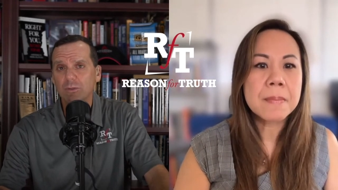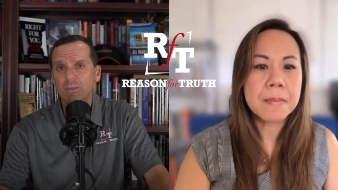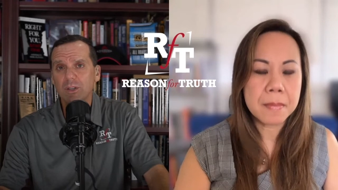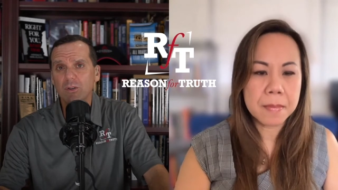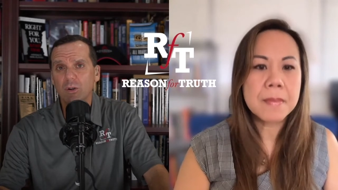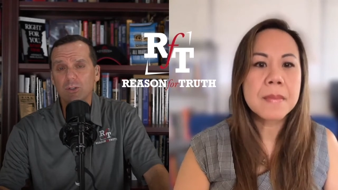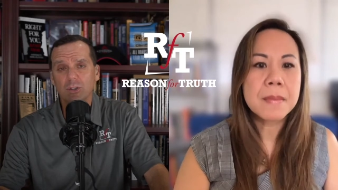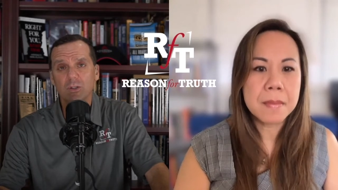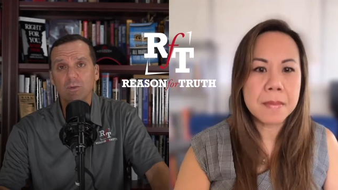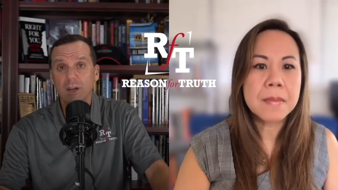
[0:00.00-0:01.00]
Speaker 1: but you're
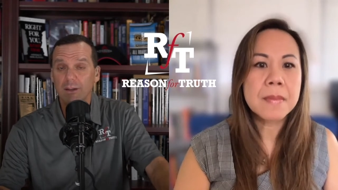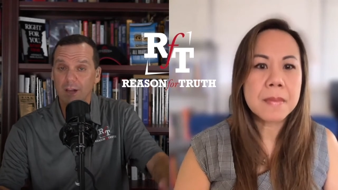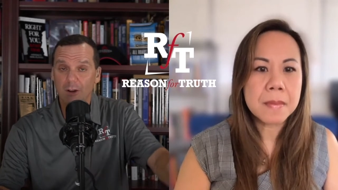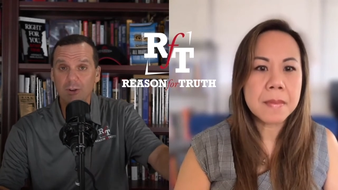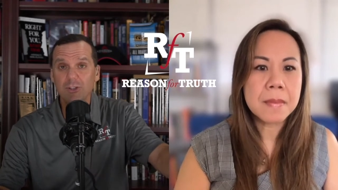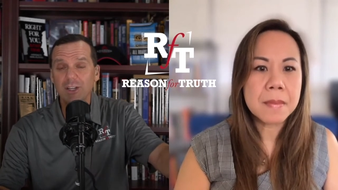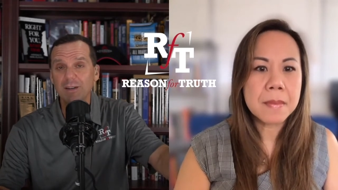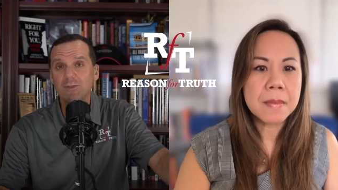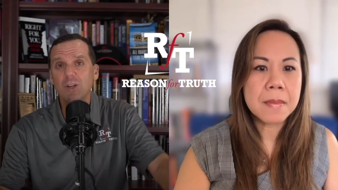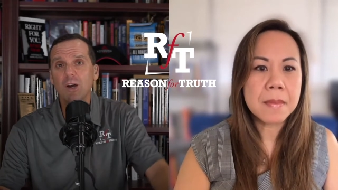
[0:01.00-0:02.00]
also a
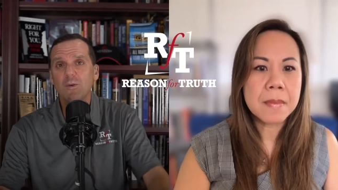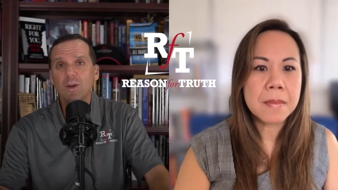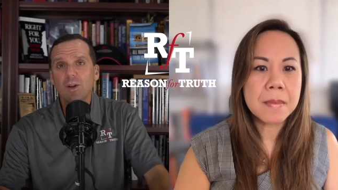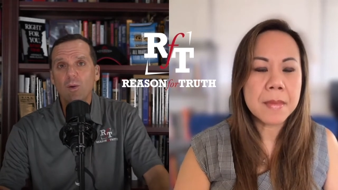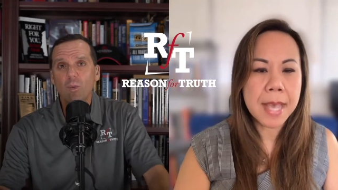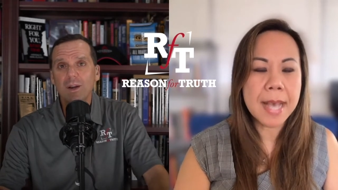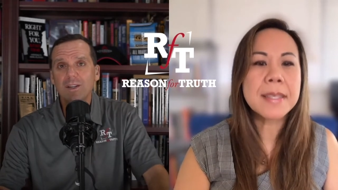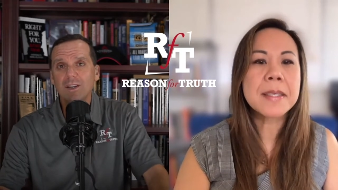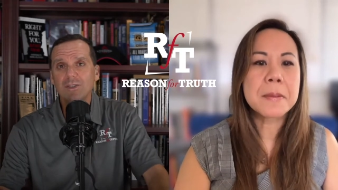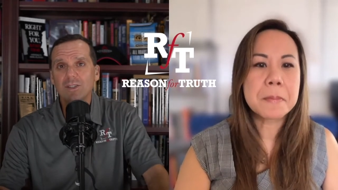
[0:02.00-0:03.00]
Christian. So, what
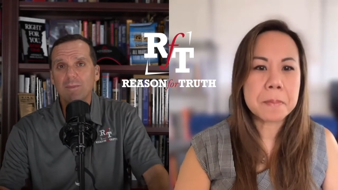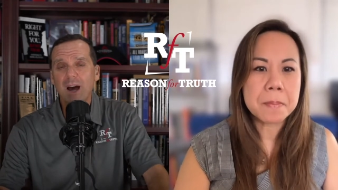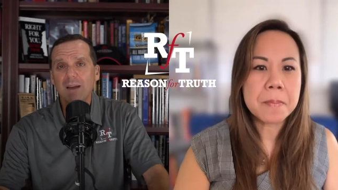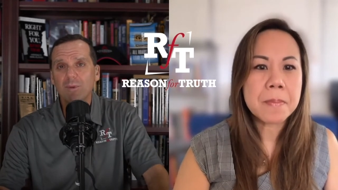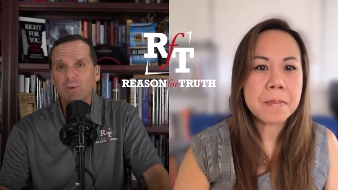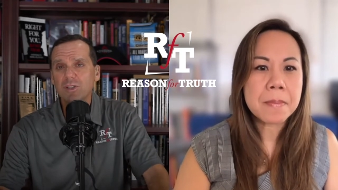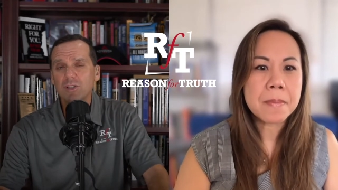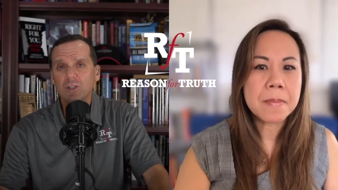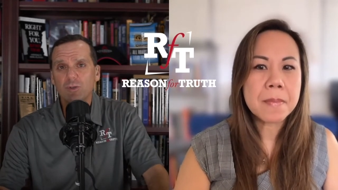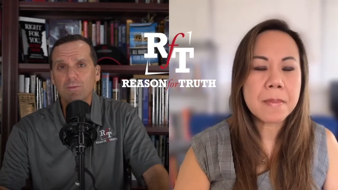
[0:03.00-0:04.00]
does the Bible, what does
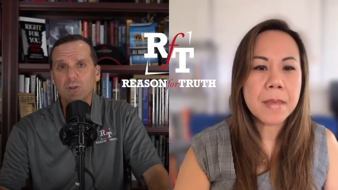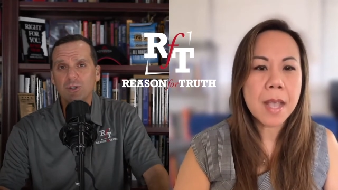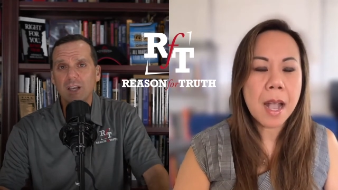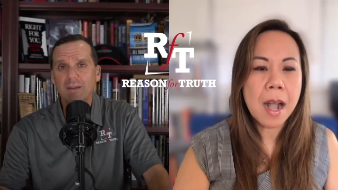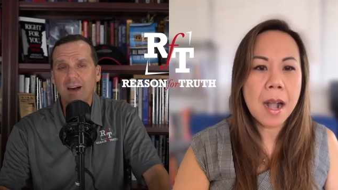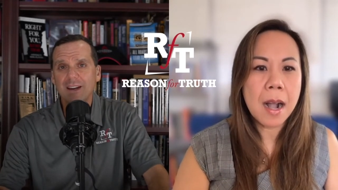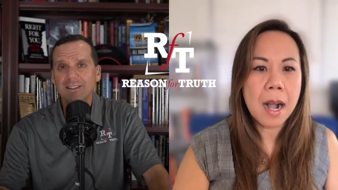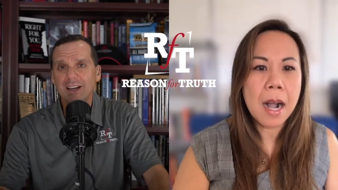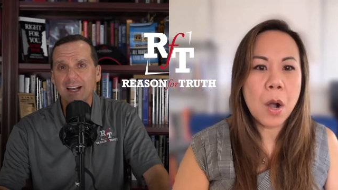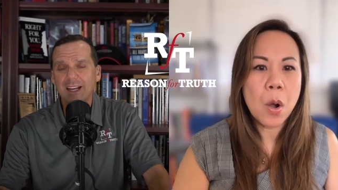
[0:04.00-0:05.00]
the scripture say about
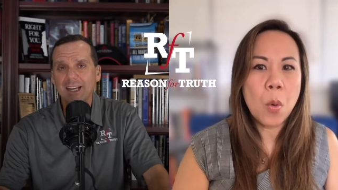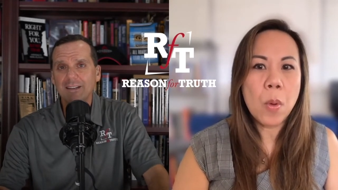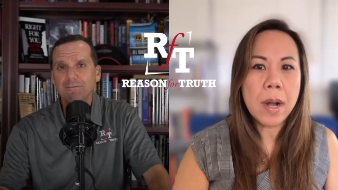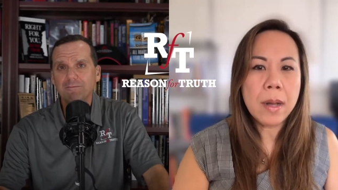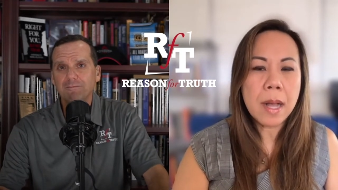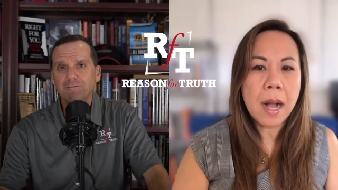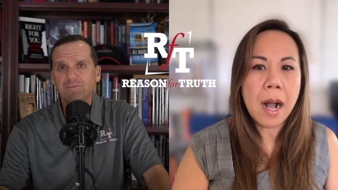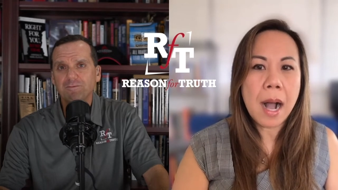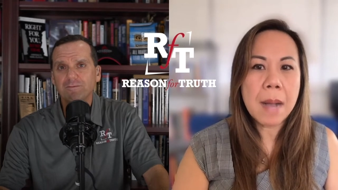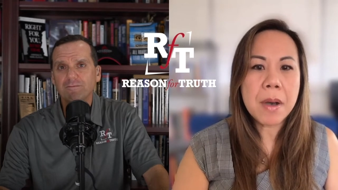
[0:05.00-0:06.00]
anxiety?
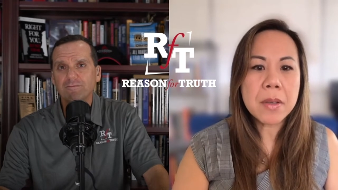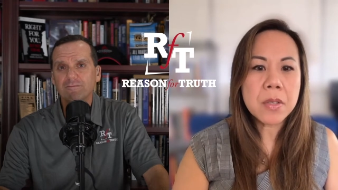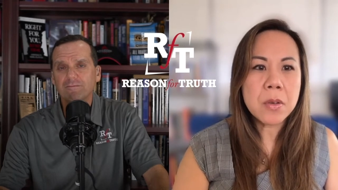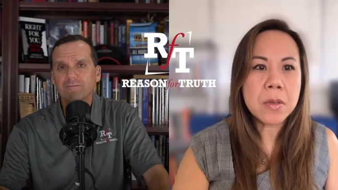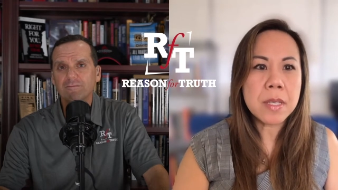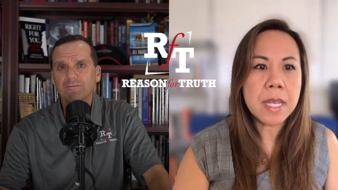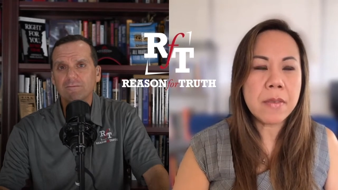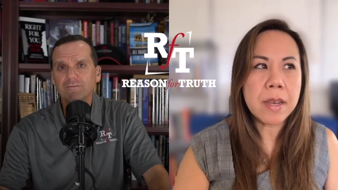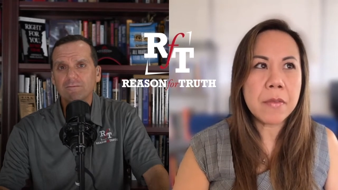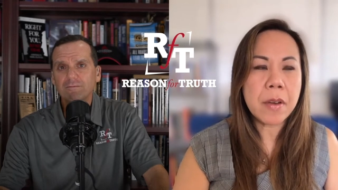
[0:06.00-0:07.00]
Speaker 2: I'm also
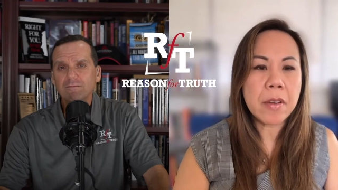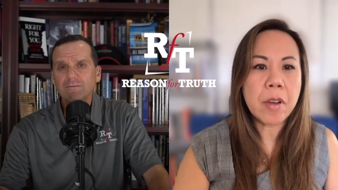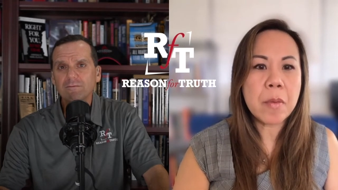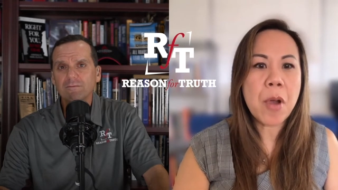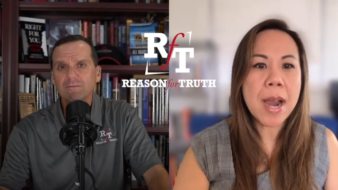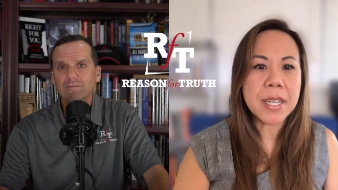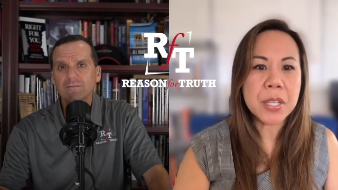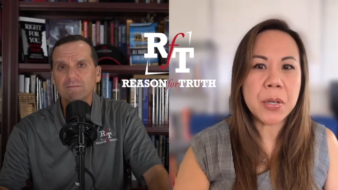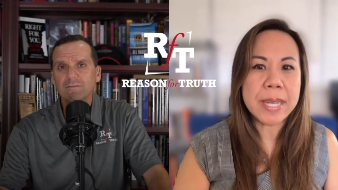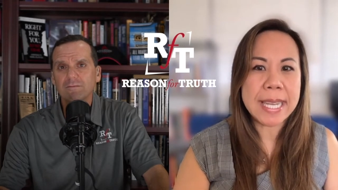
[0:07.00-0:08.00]
Steven very very
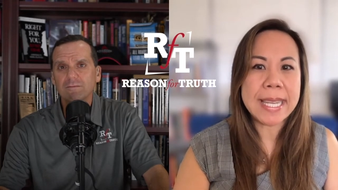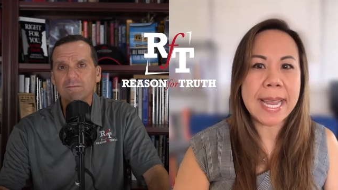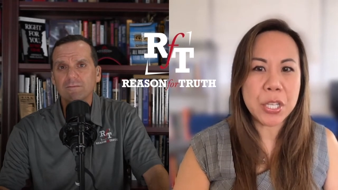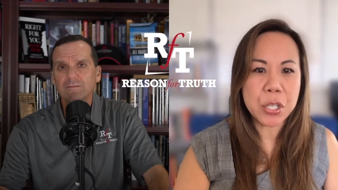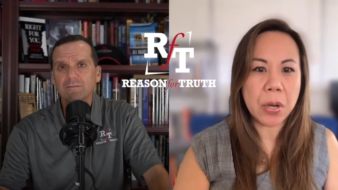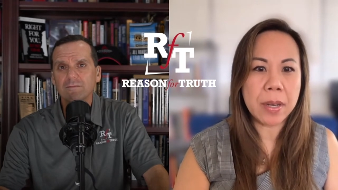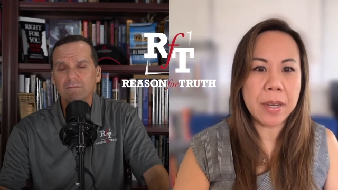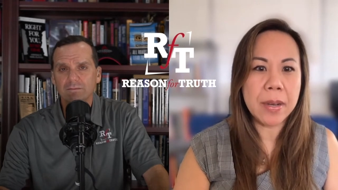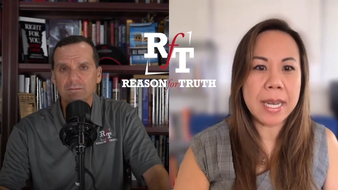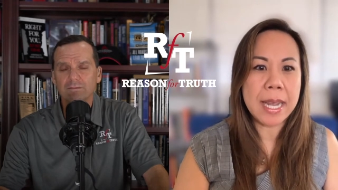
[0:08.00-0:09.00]
practical in nature,
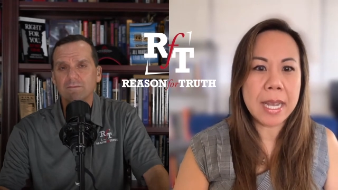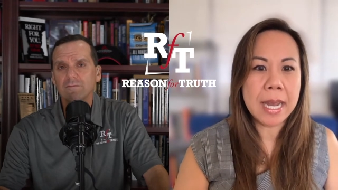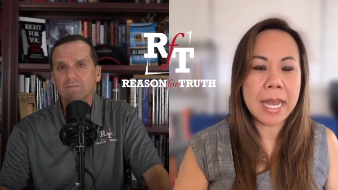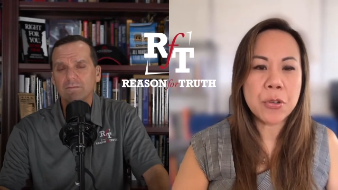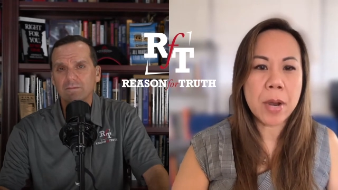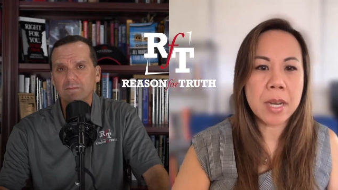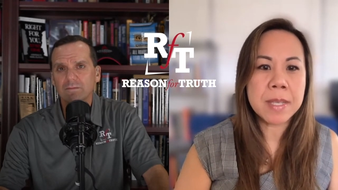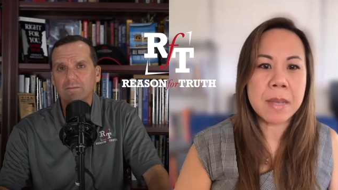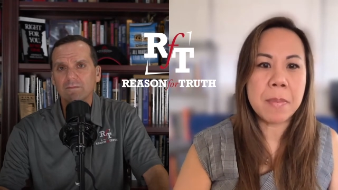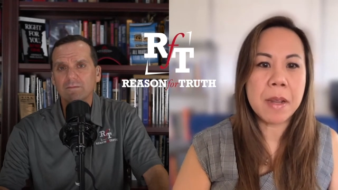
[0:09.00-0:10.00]
you know, and I and I try to
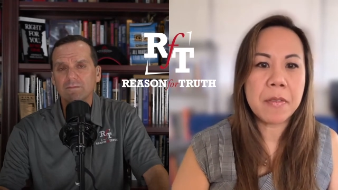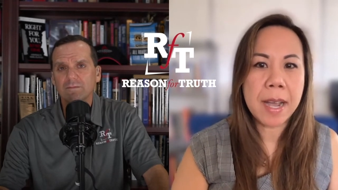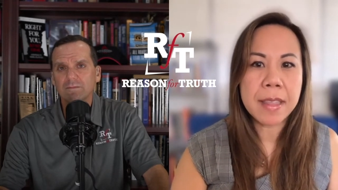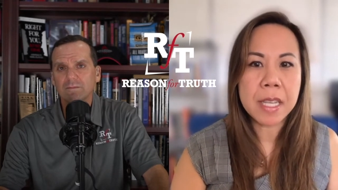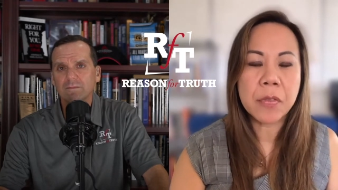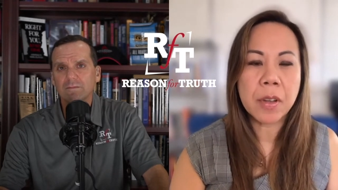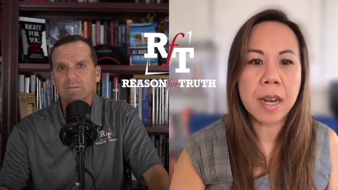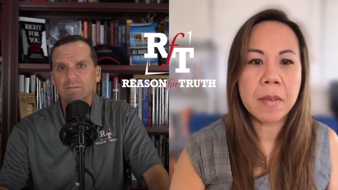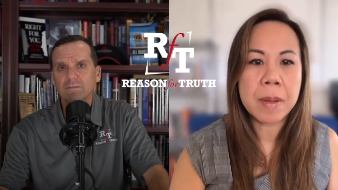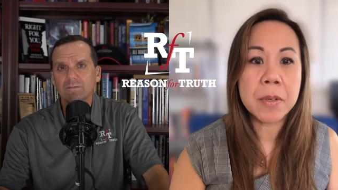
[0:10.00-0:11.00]
simplify things for a
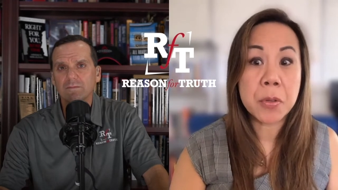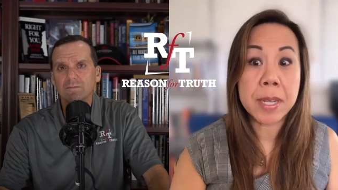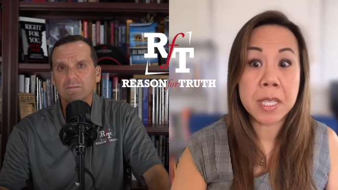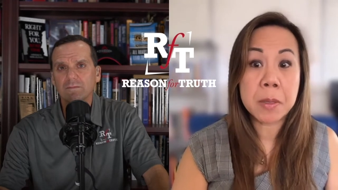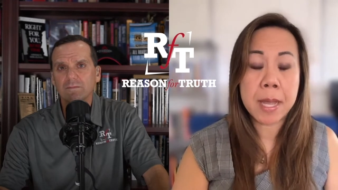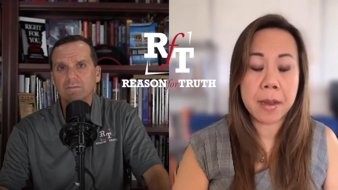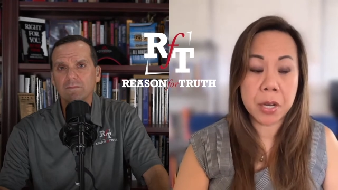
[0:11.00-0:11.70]
lot of people so they can st-